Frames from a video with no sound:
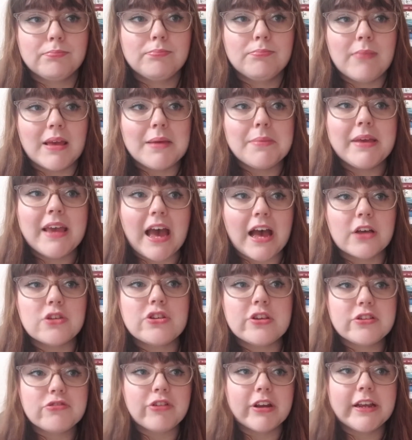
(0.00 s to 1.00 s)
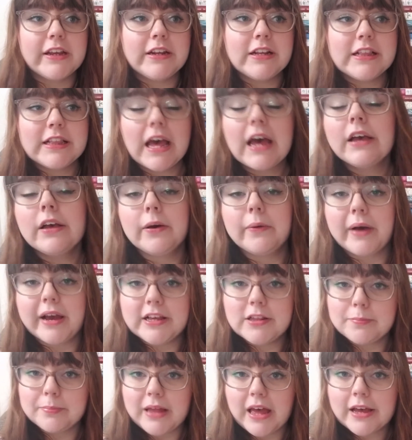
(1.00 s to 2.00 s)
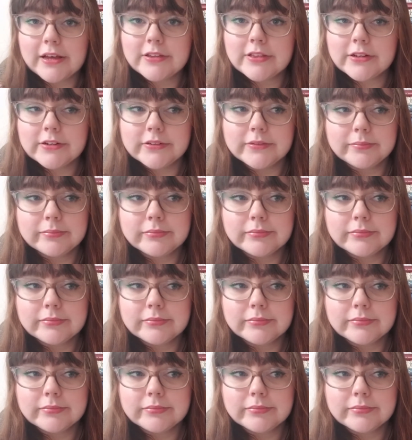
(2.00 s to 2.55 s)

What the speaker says: Maybe as she's drinking a Tango Ice Blast.